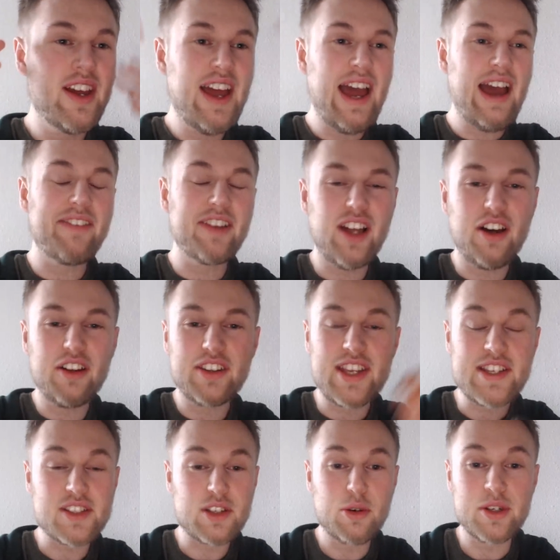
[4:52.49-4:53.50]
have a lot of
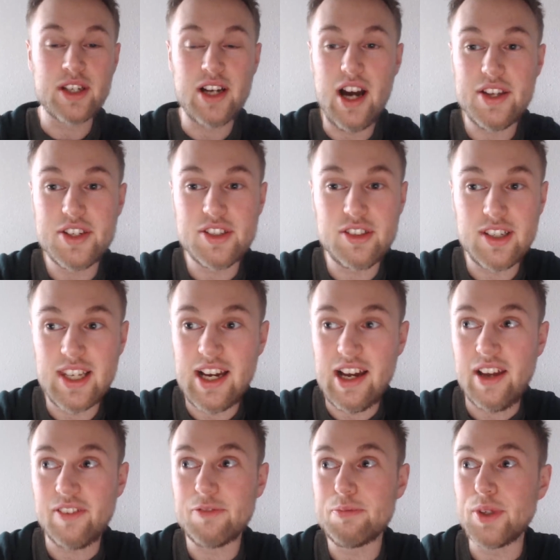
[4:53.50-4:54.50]
things going on in your
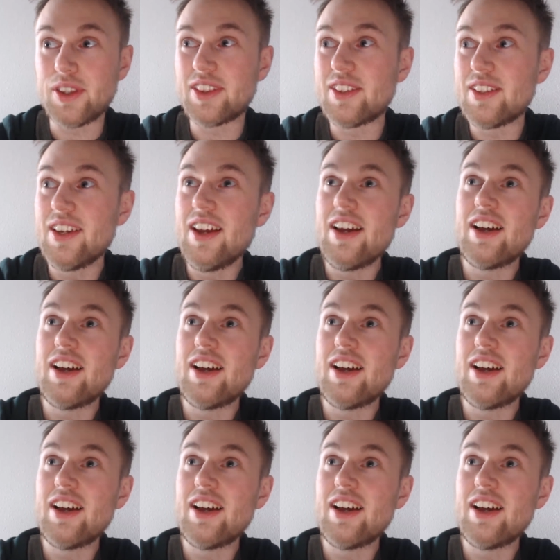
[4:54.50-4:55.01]
life, but